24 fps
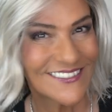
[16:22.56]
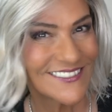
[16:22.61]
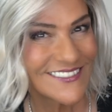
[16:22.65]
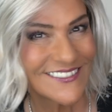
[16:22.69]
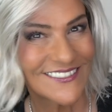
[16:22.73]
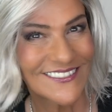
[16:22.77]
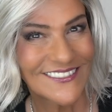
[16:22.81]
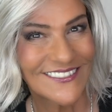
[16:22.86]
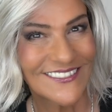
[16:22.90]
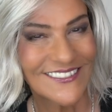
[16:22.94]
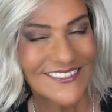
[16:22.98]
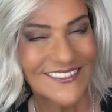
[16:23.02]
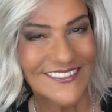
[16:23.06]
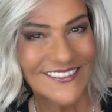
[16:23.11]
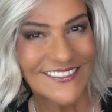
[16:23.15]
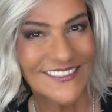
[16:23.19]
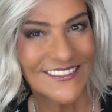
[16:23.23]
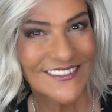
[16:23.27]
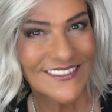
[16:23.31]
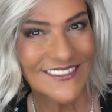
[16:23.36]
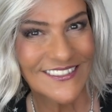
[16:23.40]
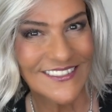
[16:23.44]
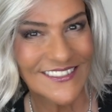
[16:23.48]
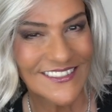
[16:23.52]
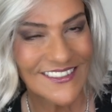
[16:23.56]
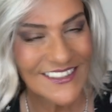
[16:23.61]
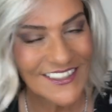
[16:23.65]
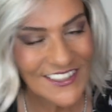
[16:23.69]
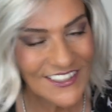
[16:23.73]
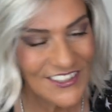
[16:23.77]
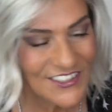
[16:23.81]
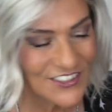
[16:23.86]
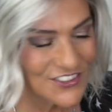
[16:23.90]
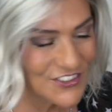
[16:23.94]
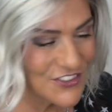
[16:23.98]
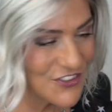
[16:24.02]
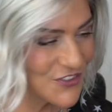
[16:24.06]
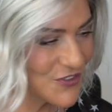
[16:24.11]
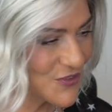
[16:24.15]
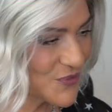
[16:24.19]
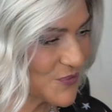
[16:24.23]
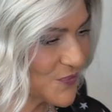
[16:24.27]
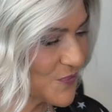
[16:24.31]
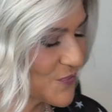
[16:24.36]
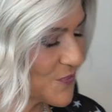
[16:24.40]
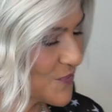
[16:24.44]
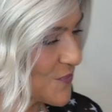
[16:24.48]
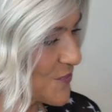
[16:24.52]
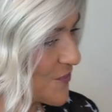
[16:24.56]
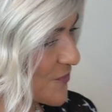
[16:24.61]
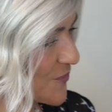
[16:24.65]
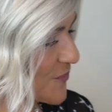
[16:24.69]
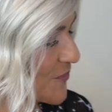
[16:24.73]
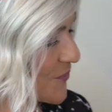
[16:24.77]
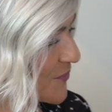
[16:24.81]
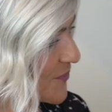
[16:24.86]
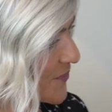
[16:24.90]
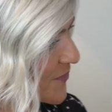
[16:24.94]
[no speech]